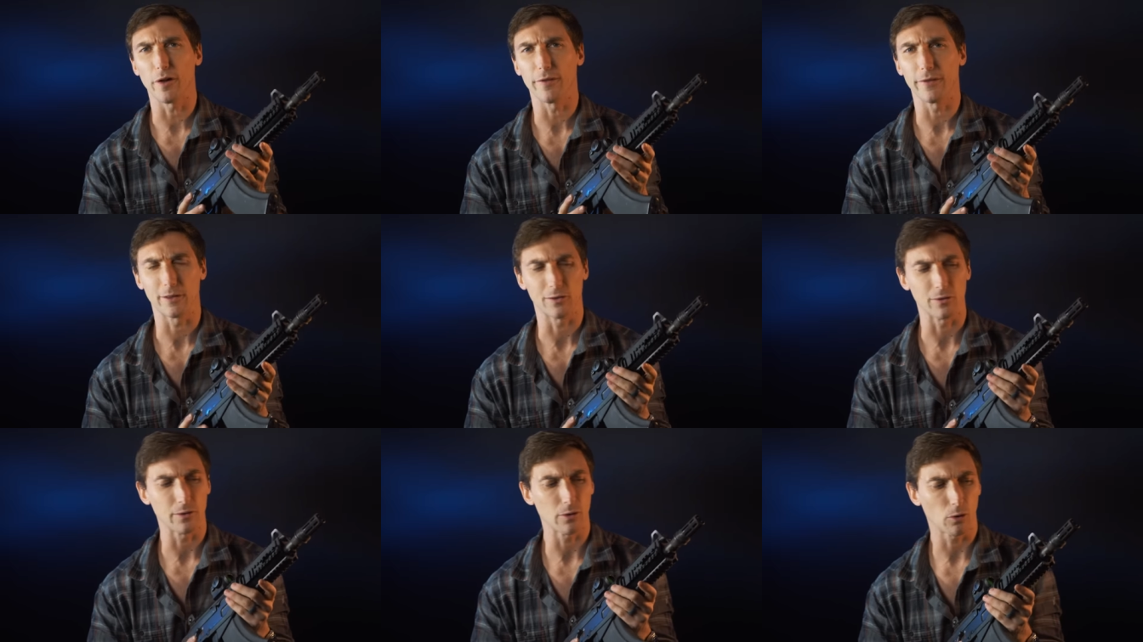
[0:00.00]
on
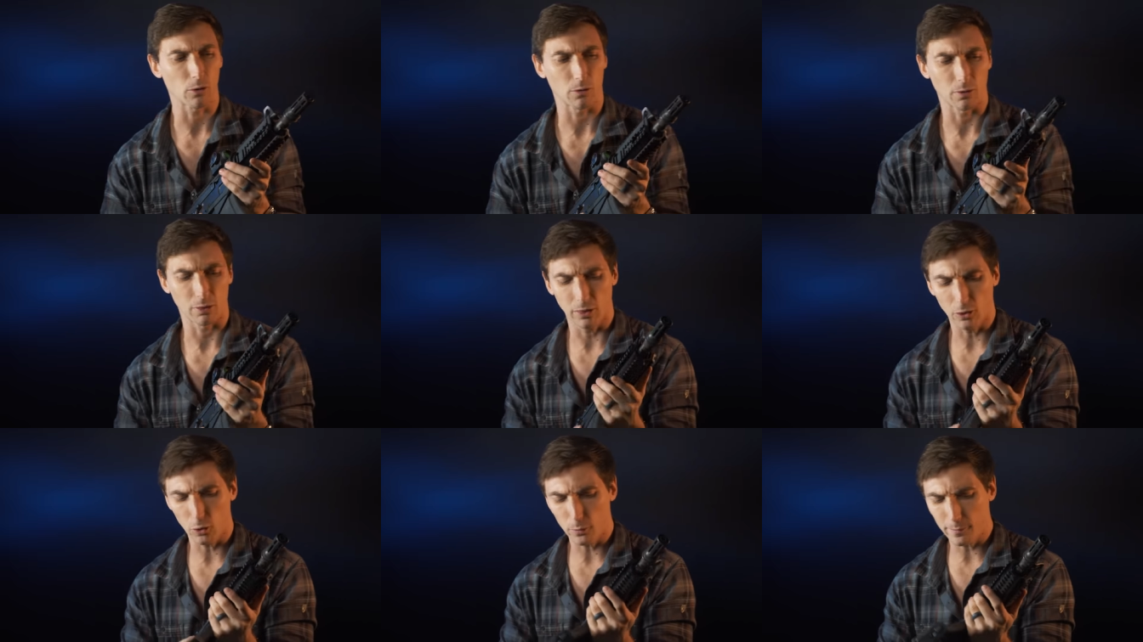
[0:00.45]
the Galil are a
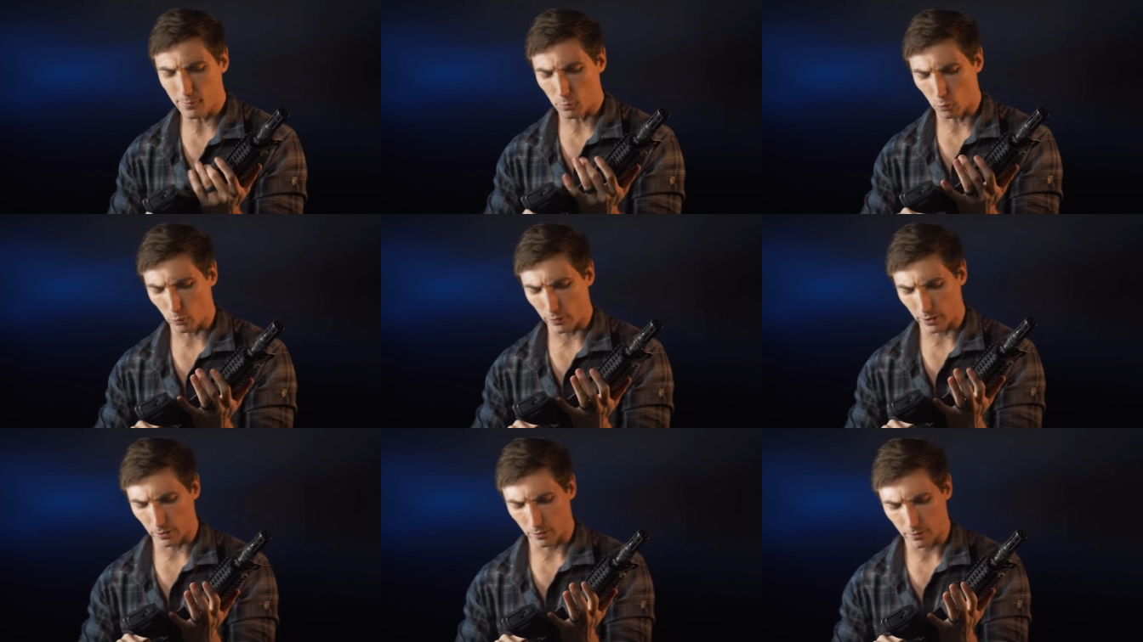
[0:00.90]
little bit
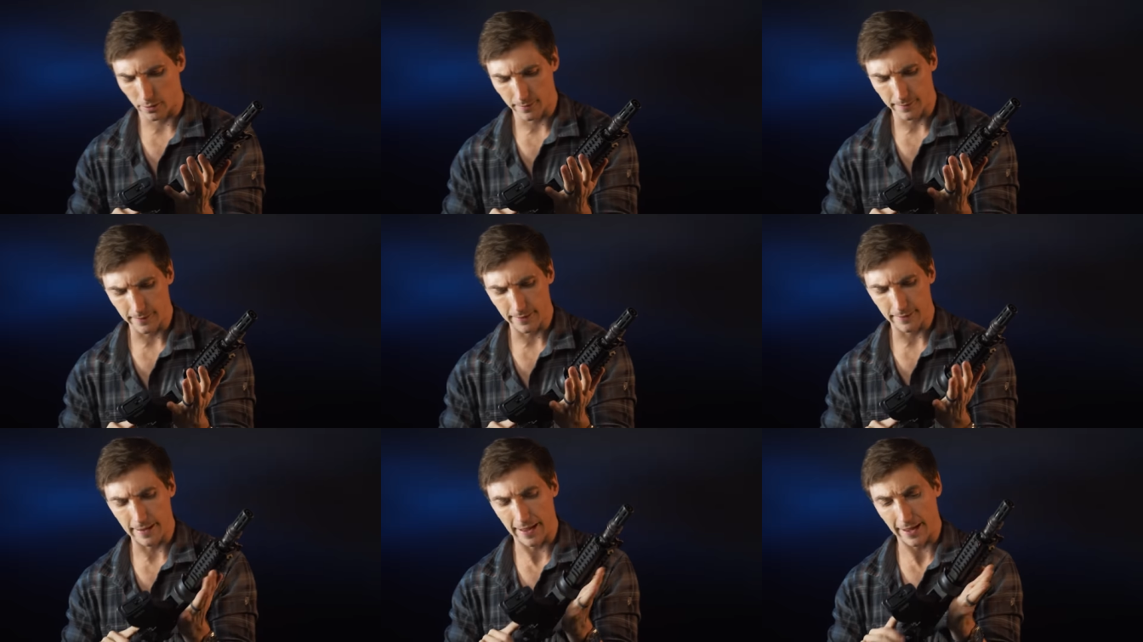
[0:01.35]
weird
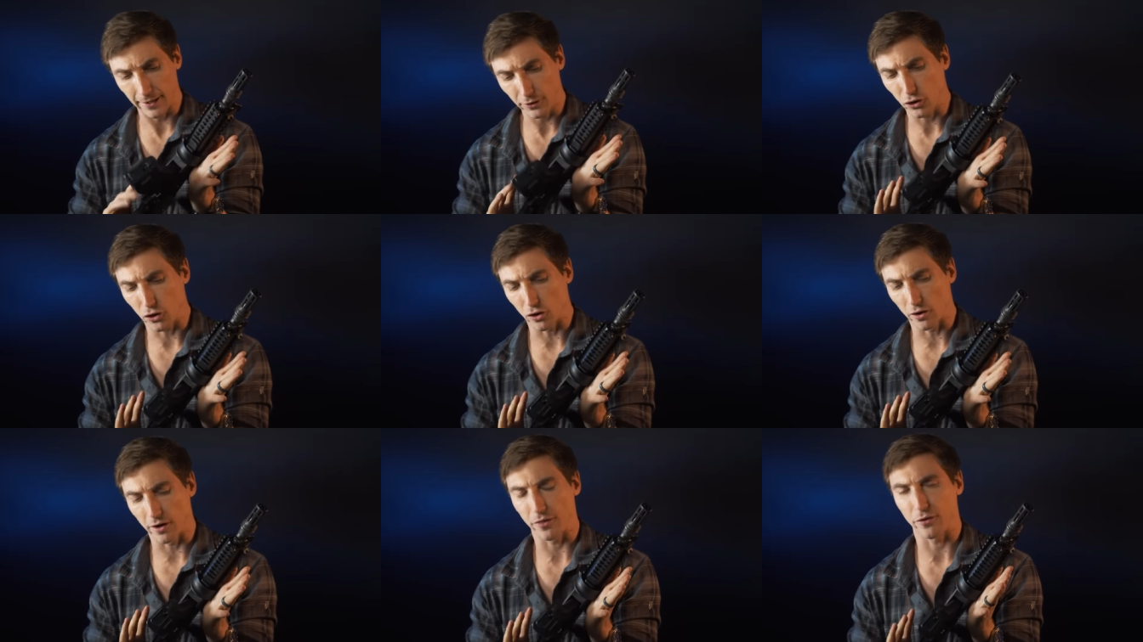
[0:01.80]

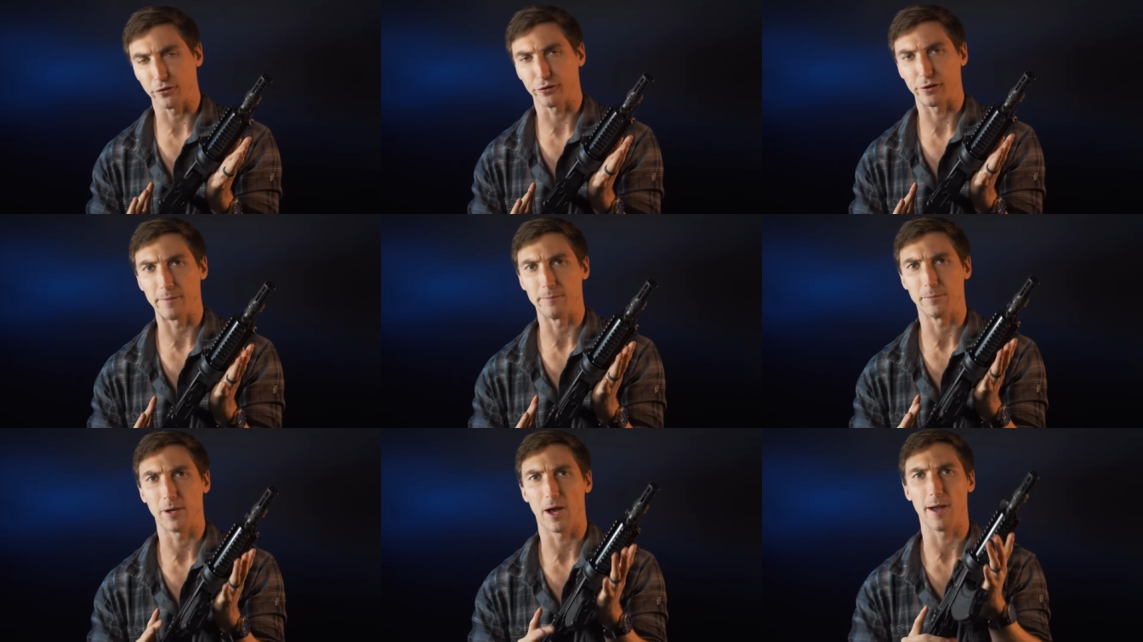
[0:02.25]
and good at the
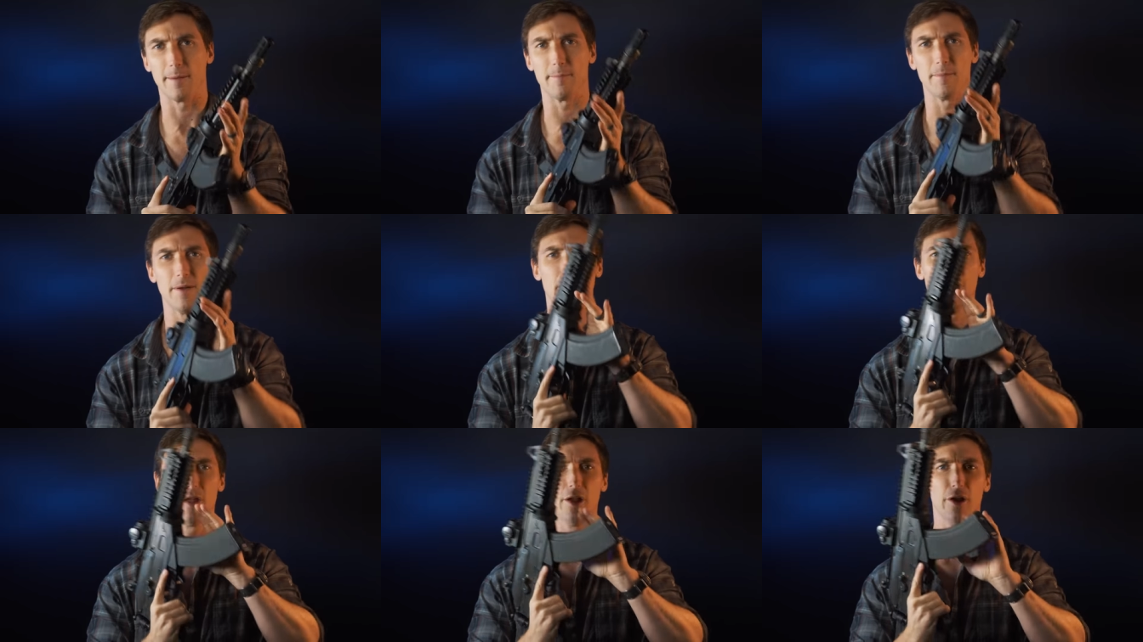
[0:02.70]
same time,
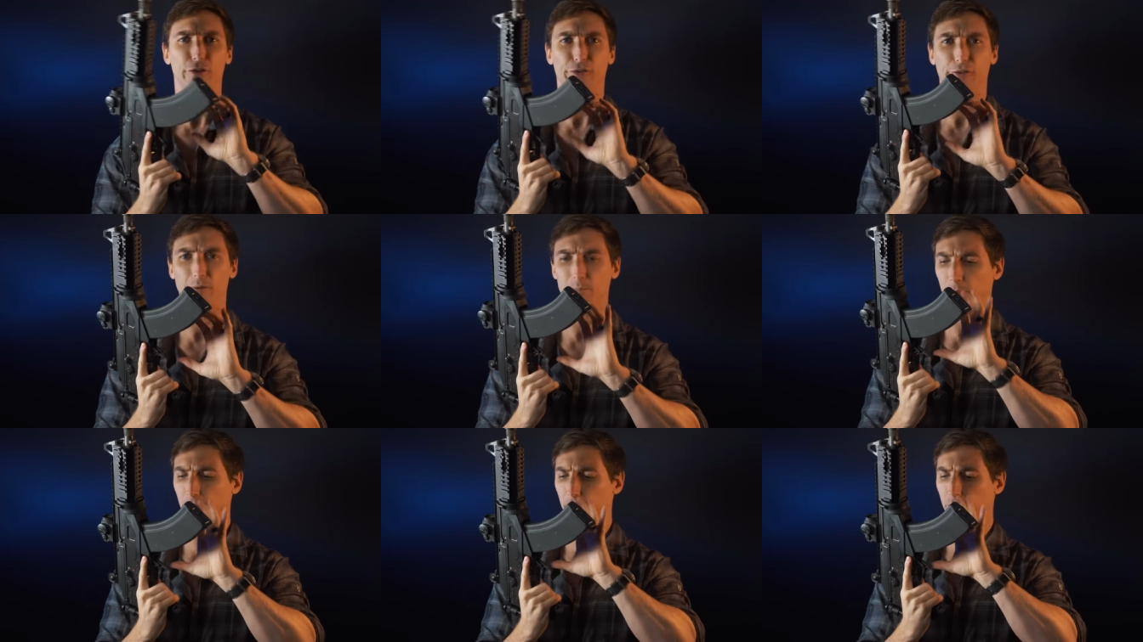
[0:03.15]

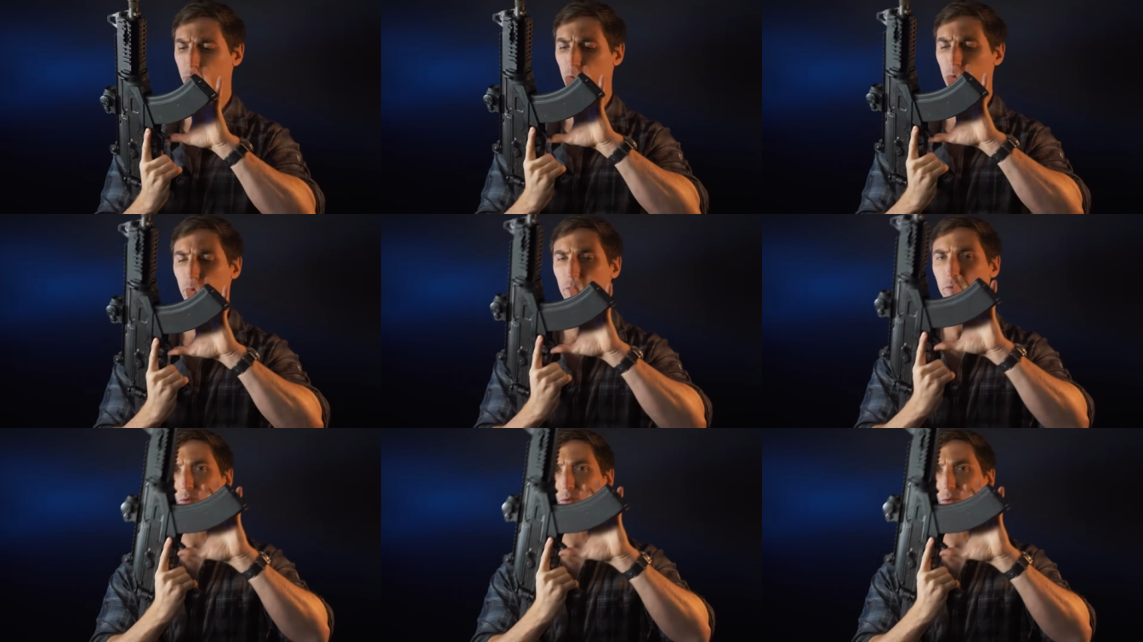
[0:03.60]
simply due